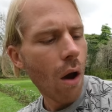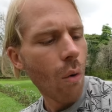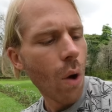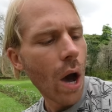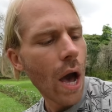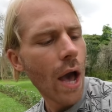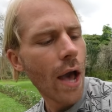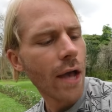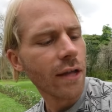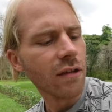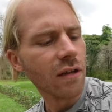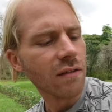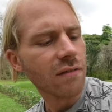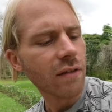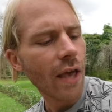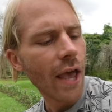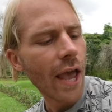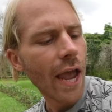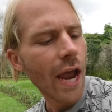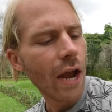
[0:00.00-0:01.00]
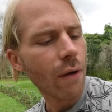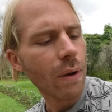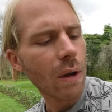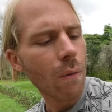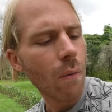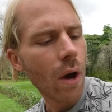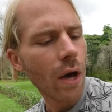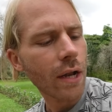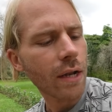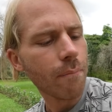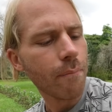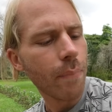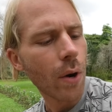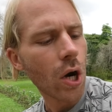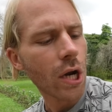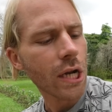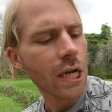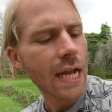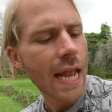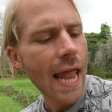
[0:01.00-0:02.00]
Why does everyone in
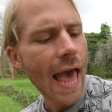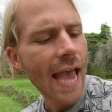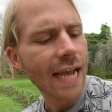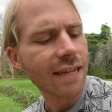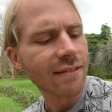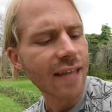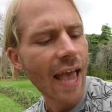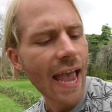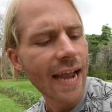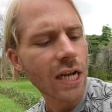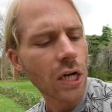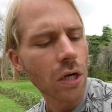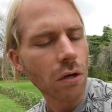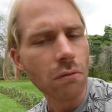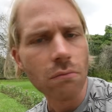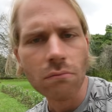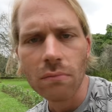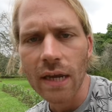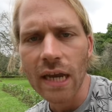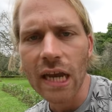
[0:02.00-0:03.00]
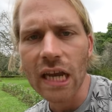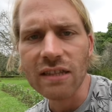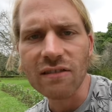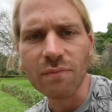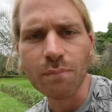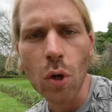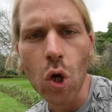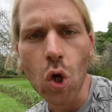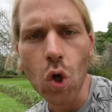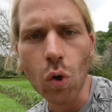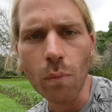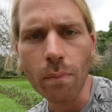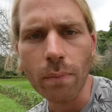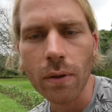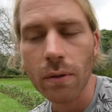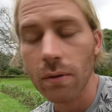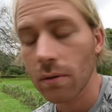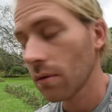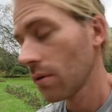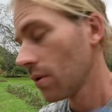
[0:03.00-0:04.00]
Berlin like techno? It's poop.
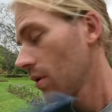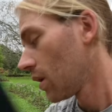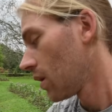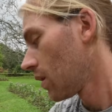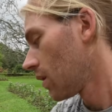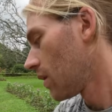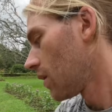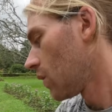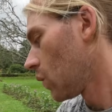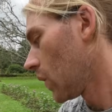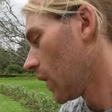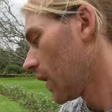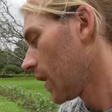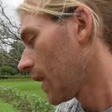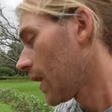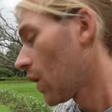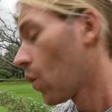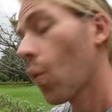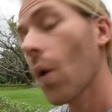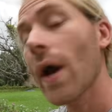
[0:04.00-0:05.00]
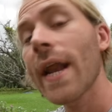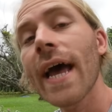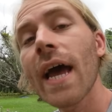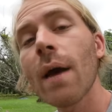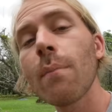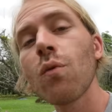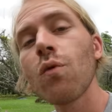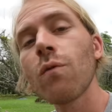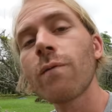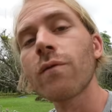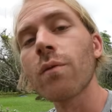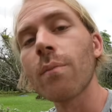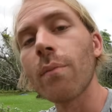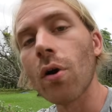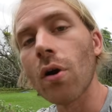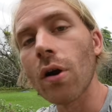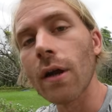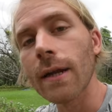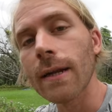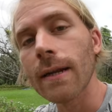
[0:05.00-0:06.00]
Well, when I moved to
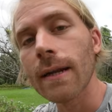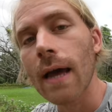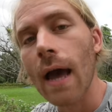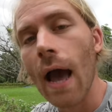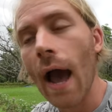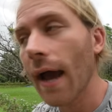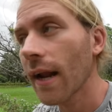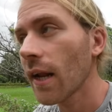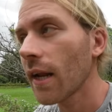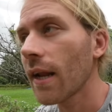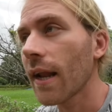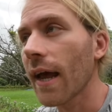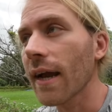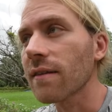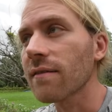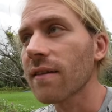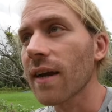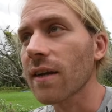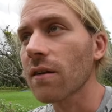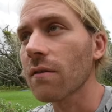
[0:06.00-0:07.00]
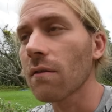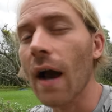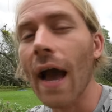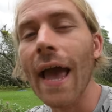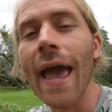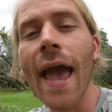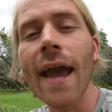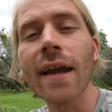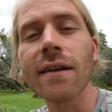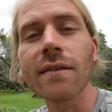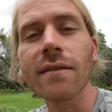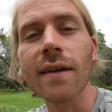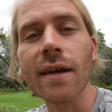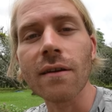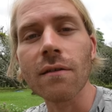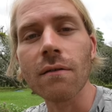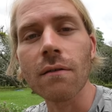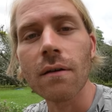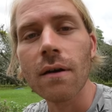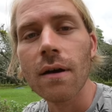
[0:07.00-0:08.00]
Berlin, I didn't like techno, I hated
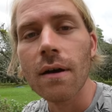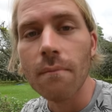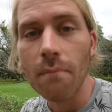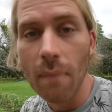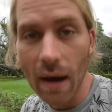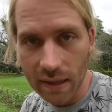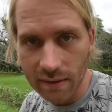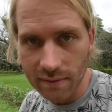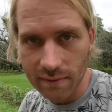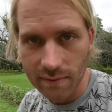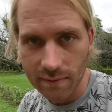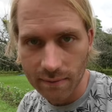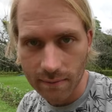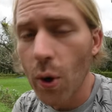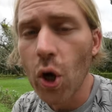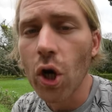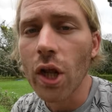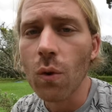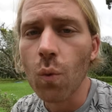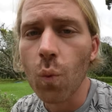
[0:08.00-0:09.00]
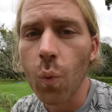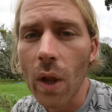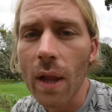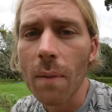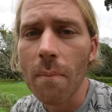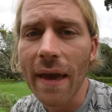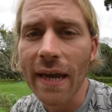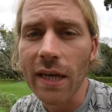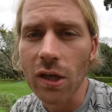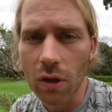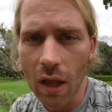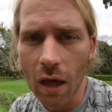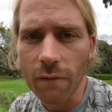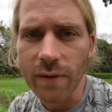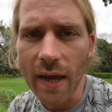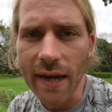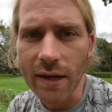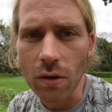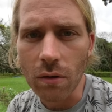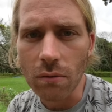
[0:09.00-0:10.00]
techno. But Berlin will make you love
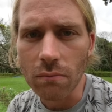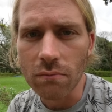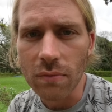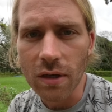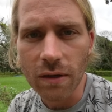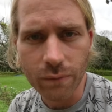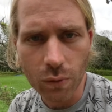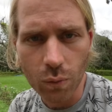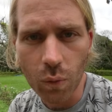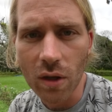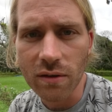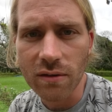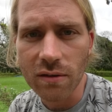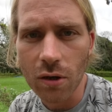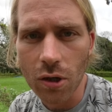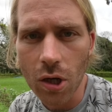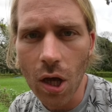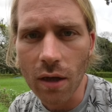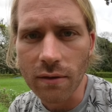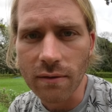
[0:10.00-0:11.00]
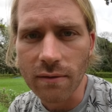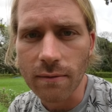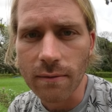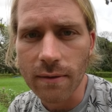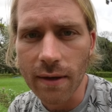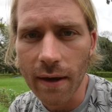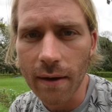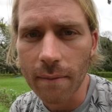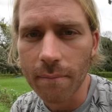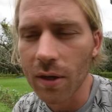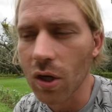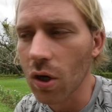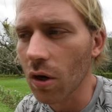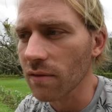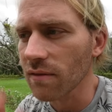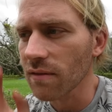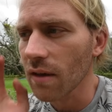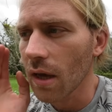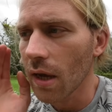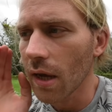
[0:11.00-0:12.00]
techno, if you want it or not. Yeah,
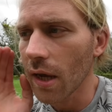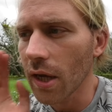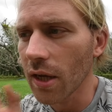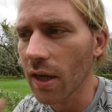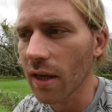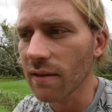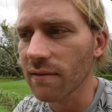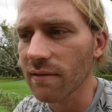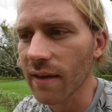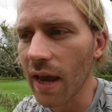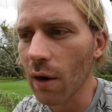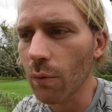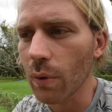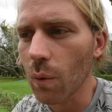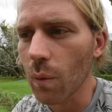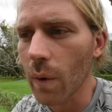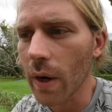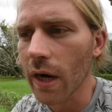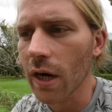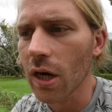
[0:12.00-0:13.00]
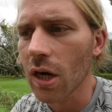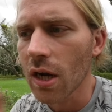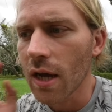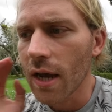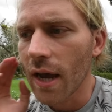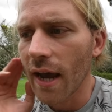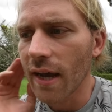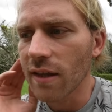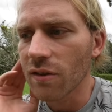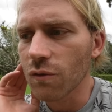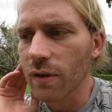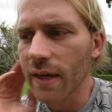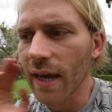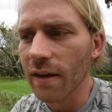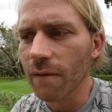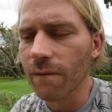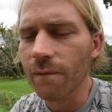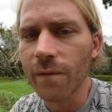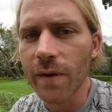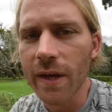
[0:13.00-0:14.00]
because it is everywhere and you
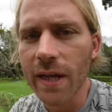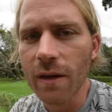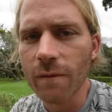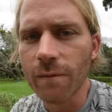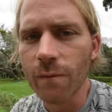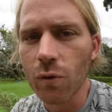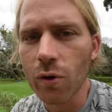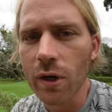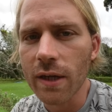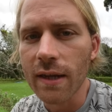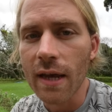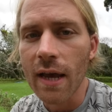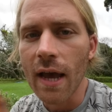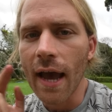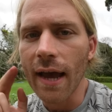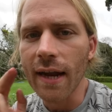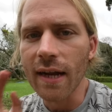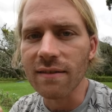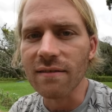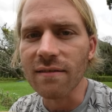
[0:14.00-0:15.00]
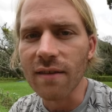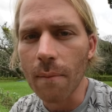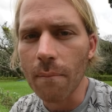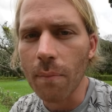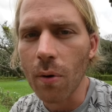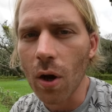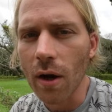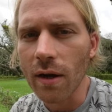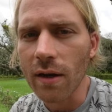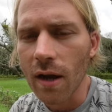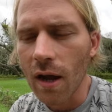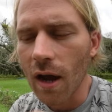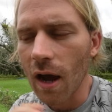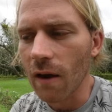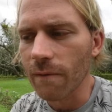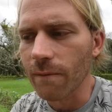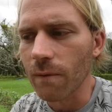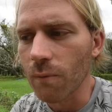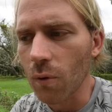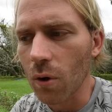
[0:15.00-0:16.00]
get a feeling for it, and at some point,
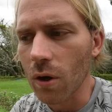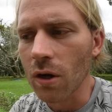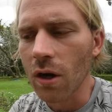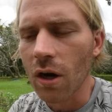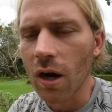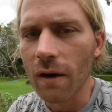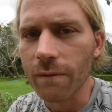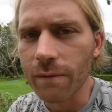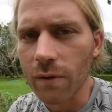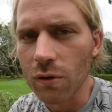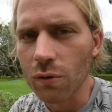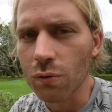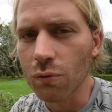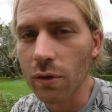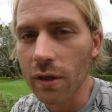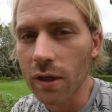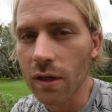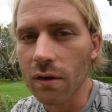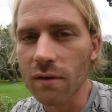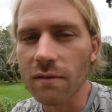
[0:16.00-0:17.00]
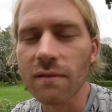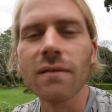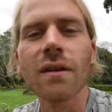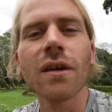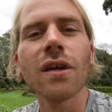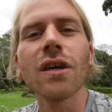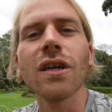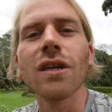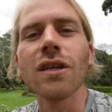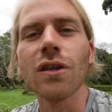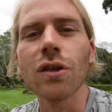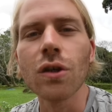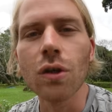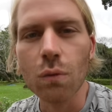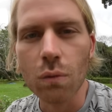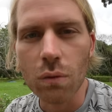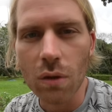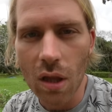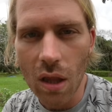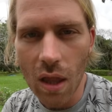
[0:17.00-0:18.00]
after one, after two years,
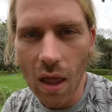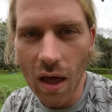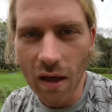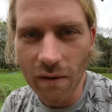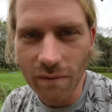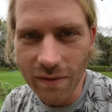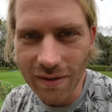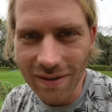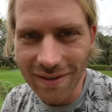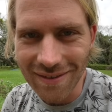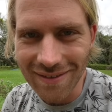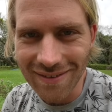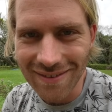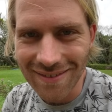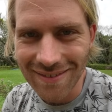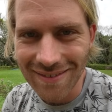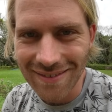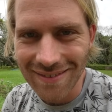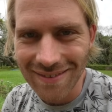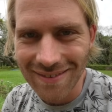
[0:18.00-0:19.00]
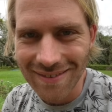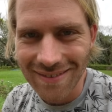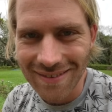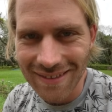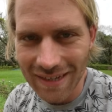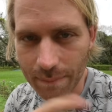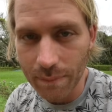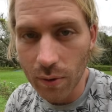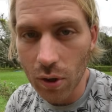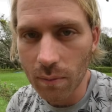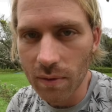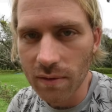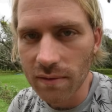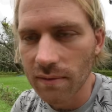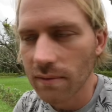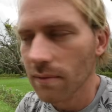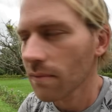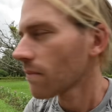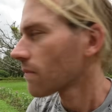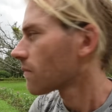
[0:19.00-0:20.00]
you will love it. I promise.